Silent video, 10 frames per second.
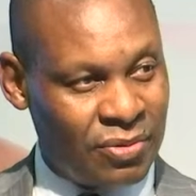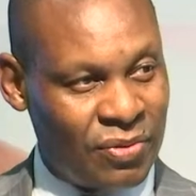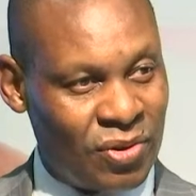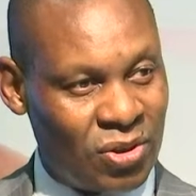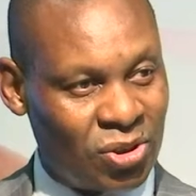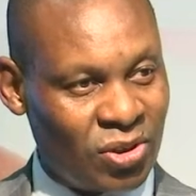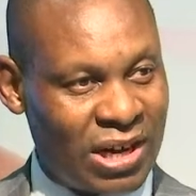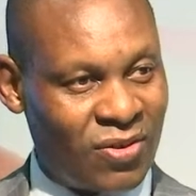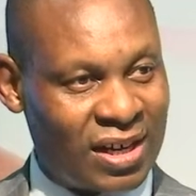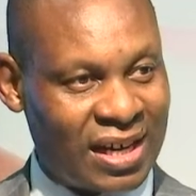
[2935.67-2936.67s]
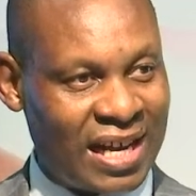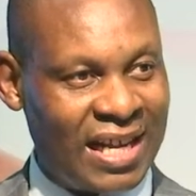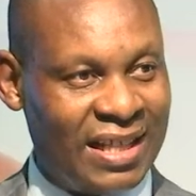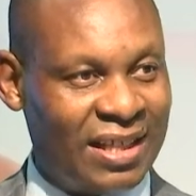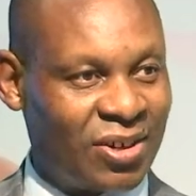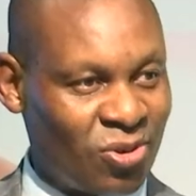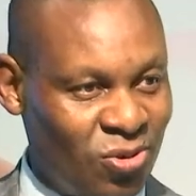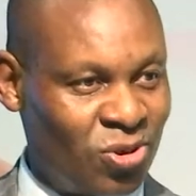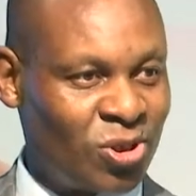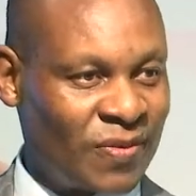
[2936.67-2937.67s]
We will also outline the
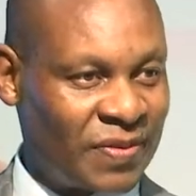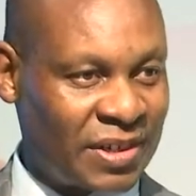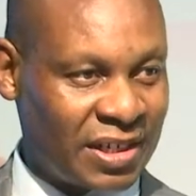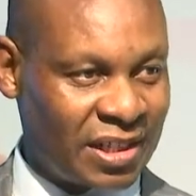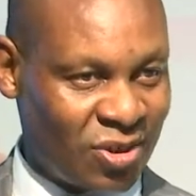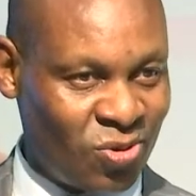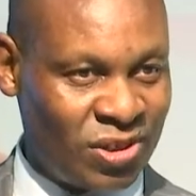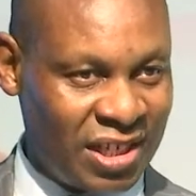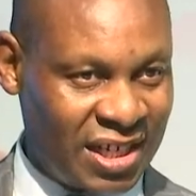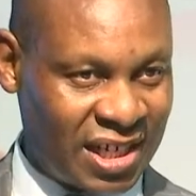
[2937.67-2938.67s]
roles and